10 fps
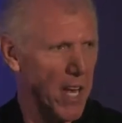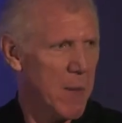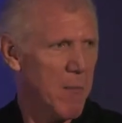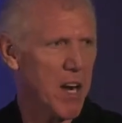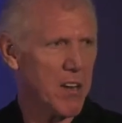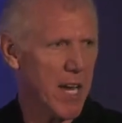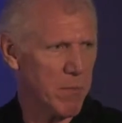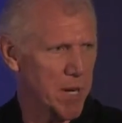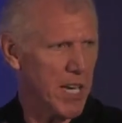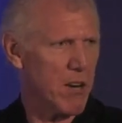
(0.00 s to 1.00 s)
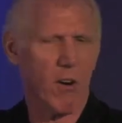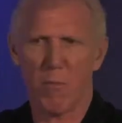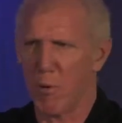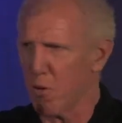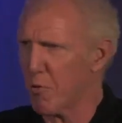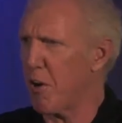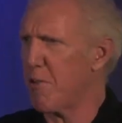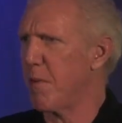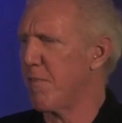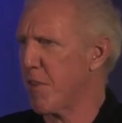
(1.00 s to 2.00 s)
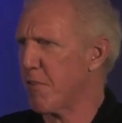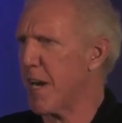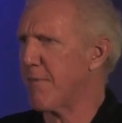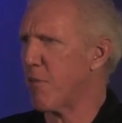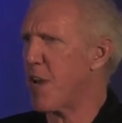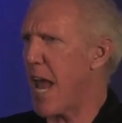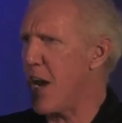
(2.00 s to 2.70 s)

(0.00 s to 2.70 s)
much like Mickey Hart and Bill Kreutzmann for the Grateful Dead,